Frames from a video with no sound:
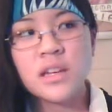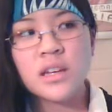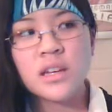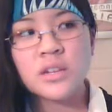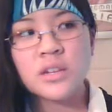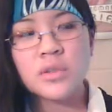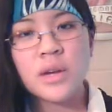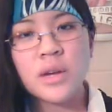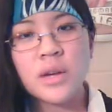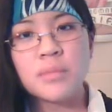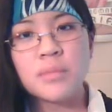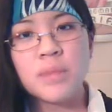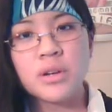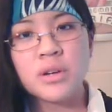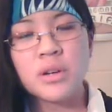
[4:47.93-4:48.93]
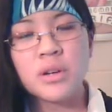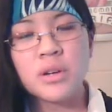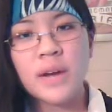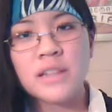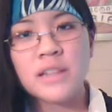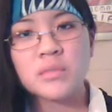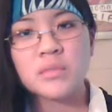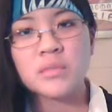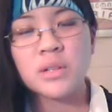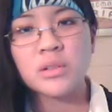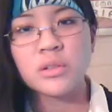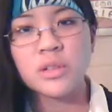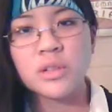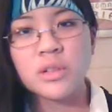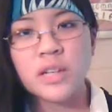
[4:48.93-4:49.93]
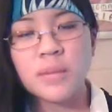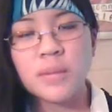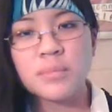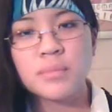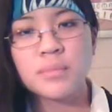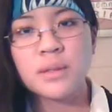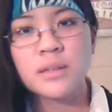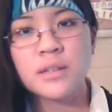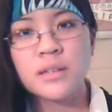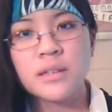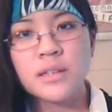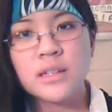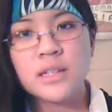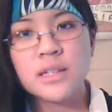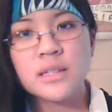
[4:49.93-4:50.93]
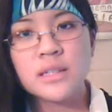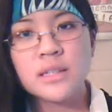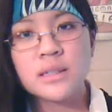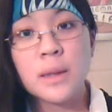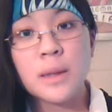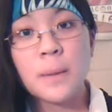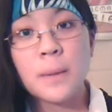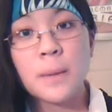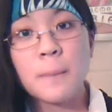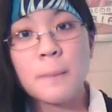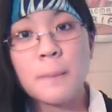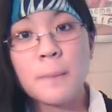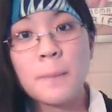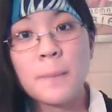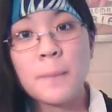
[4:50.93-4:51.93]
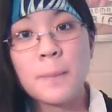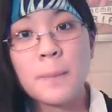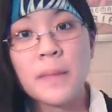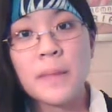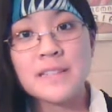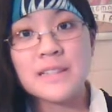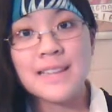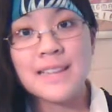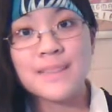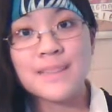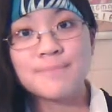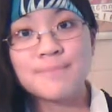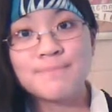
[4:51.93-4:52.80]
you had better go ask me or look it up. So, that's that.